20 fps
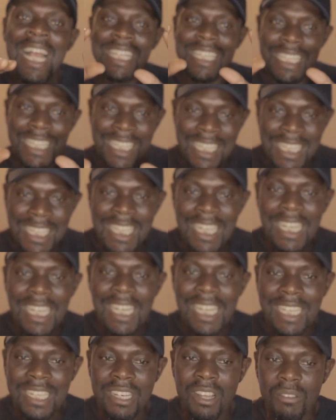detailed
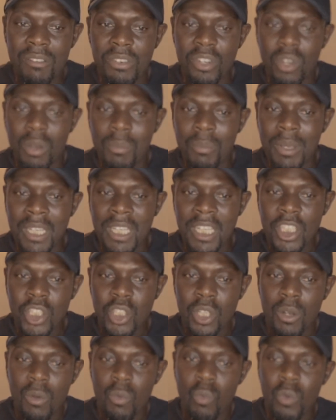letter of
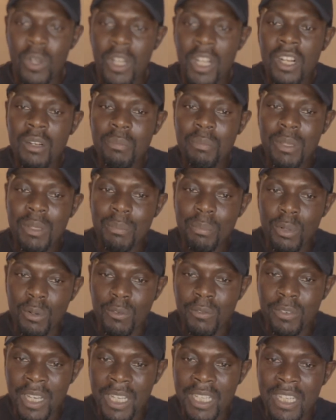recommendation will be
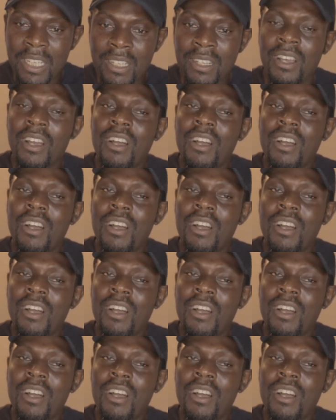provided